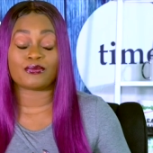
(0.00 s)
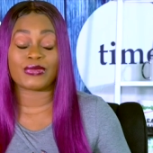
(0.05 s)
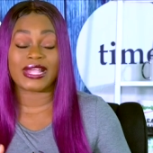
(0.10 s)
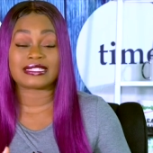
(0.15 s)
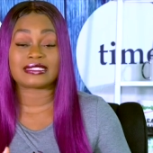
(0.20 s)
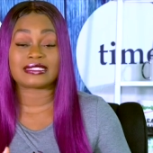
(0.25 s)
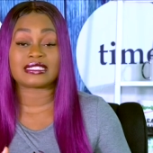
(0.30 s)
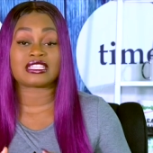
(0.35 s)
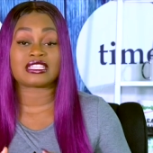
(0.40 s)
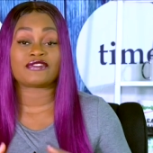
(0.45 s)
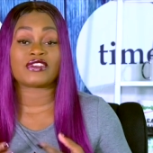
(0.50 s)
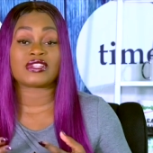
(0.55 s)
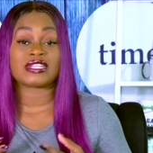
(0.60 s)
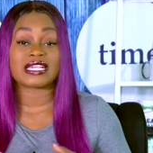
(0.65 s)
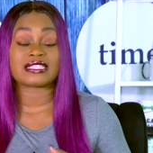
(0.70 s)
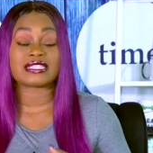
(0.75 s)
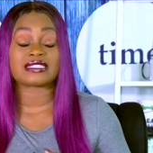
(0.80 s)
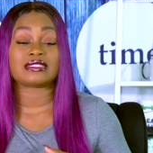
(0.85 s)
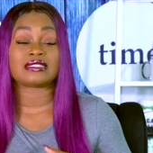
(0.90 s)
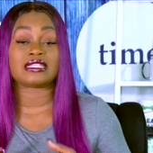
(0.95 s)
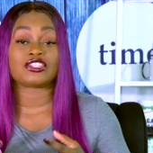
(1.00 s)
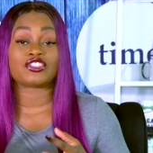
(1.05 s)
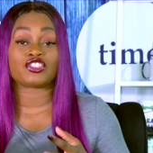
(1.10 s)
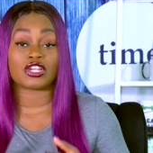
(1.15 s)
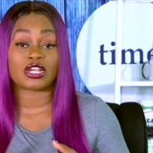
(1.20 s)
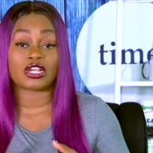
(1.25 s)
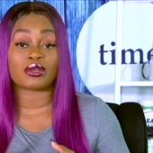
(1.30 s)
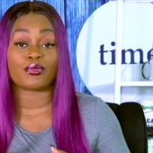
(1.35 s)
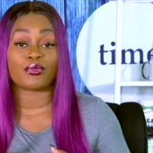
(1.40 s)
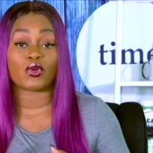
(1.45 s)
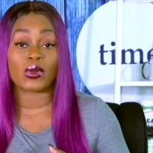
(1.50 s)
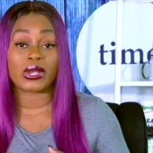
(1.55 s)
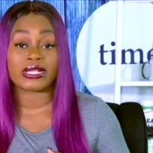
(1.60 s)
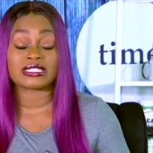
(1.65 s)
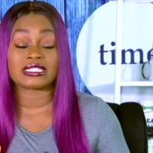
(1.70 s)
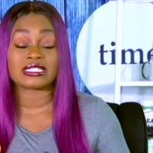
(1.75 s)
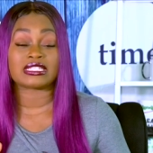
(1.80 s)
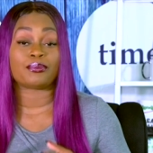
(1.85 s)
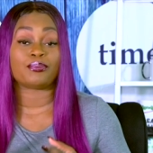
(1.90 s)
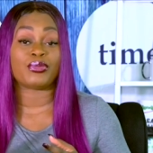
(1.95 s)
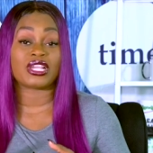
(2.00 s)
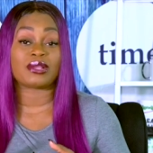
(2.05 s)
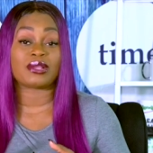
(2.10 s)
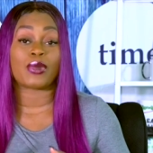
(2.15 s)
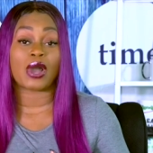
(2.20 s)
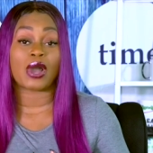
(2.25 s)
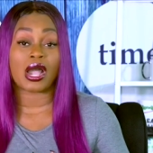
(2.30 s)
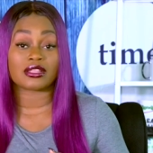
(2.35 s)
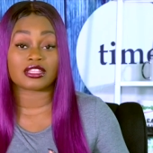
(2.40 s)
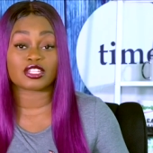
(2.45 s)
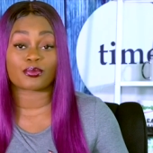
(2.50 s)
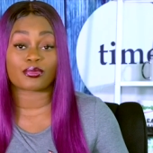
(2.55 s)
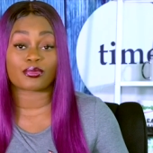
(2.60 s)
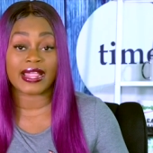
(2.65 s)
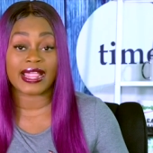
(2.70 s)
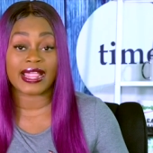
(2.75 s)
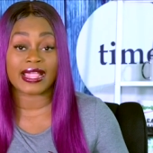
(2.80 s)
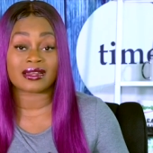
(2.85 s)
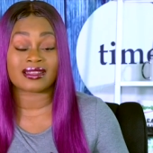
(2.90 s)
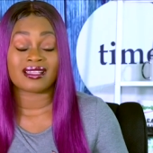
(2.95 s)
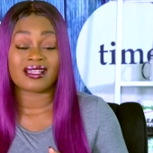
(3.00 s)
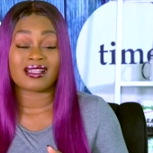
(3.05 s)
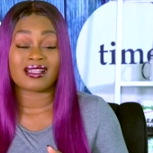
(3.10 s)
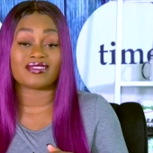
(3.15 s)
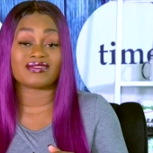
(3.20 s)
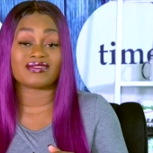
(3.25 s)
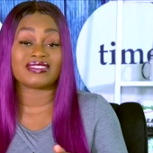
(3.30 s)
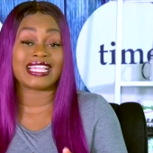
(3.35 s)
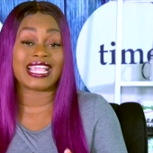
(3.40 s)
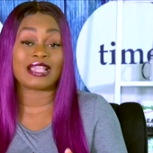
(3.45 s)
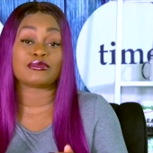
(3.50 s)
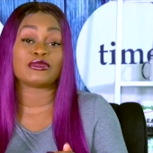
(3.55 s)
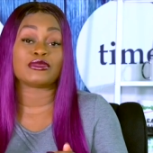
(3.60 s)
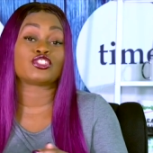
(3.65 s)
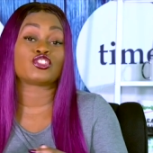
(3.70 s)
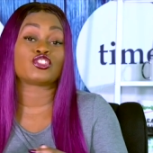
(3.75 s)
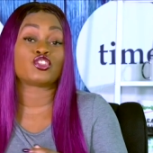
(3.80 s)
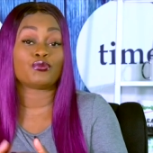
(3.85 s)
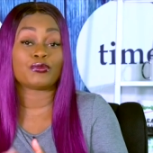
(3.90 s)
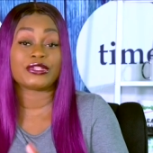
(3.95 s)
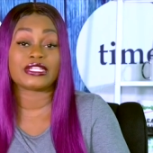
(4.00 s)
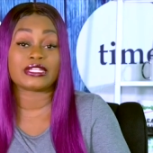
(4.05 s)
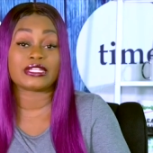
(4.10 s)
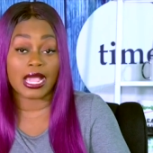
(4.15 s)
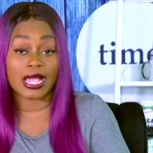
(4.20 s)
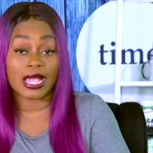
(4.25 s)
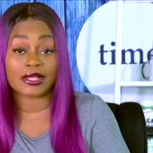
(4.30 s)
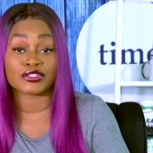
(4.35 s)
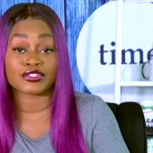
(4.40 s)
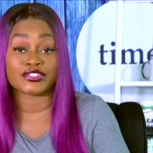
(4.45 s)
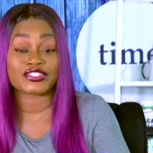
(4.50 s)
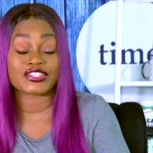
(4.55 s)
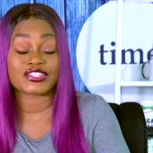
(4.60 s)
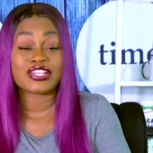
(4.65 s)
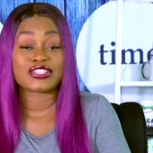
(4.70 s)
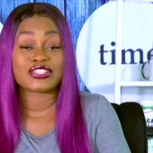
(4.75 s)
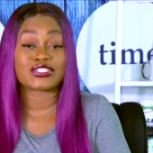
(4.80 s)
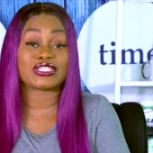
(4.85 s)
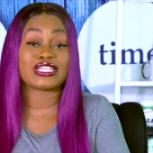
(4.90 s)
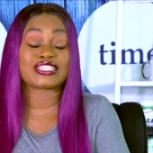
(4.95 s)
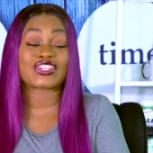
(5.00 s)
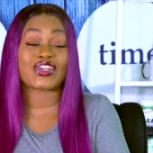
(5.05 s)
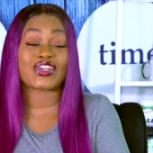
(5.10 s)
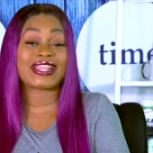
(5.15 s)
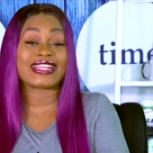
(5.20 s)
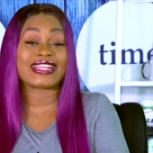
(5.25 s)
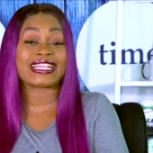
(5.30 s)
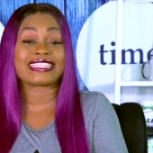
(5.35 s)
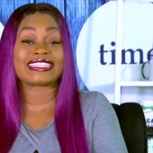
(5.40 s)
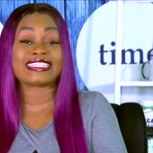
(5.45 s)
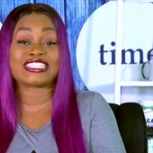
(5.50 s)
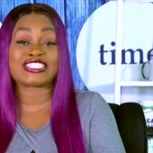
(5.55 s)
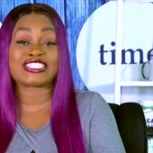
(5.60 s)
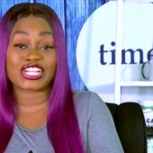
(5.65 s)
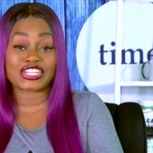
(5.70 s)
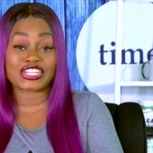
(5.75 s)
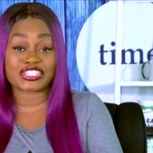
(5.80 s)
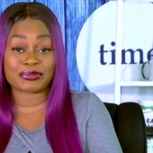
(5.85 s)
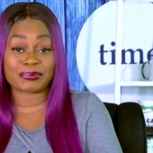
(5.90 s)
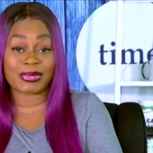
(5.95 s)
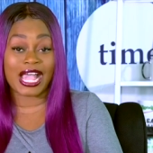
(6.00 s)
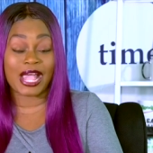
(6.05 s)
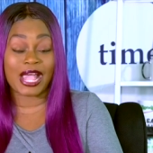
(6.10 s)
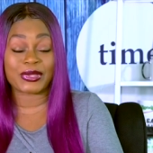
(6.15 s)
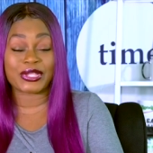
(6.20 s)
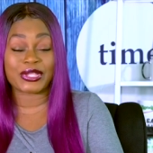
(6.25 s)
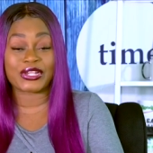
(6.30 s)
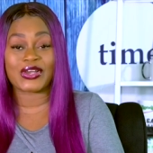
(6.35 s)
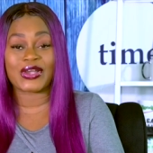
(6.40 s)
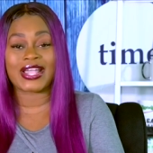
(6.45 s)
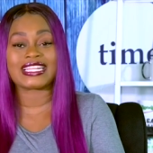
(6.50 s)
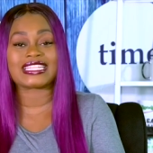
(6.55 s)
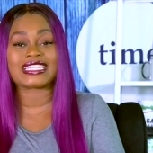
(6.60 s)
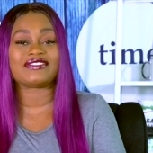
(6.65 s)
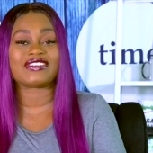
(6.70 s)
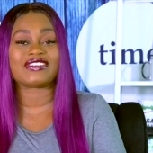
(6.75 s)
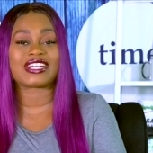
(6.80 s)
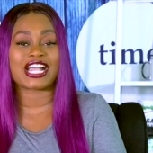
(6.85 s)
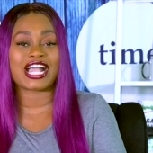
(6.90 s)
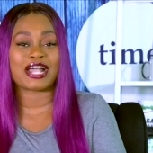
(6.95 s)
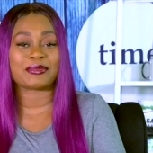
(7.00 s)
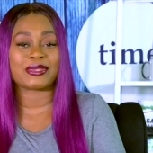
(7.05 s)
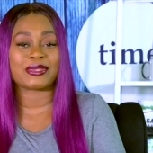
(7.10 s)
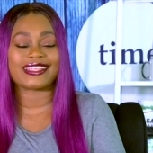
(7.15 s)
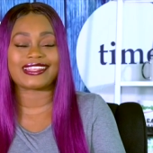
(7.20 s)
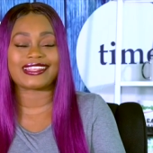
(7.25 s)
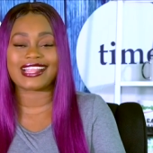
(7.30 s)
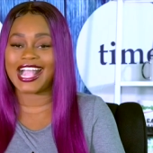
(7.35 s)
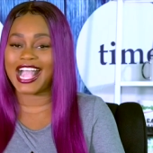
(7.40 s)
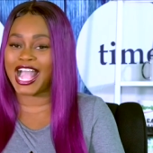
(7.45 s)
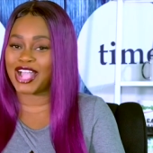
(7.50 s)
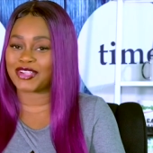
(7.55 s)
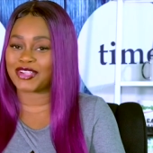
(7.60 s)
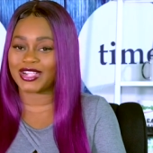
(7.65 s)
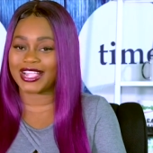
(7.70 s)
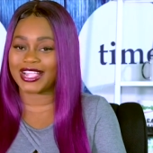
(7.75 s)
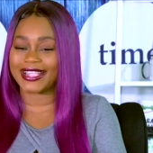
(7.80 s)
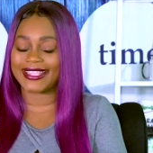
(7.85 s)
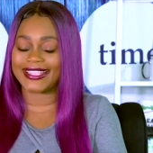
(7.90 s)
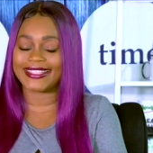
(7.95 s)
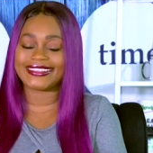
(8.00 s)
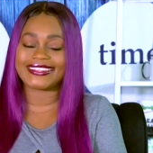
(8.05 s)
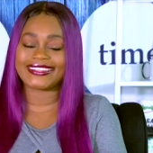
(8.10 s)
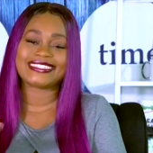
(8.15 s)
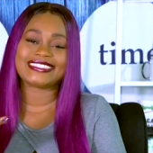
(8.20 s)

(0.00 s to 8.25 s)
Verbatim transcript: basically finessing these young boys in the big baller brand of damn near $2 million. So, let's go ahead and get the discussion popping. Go ahead and leave a comment. All right,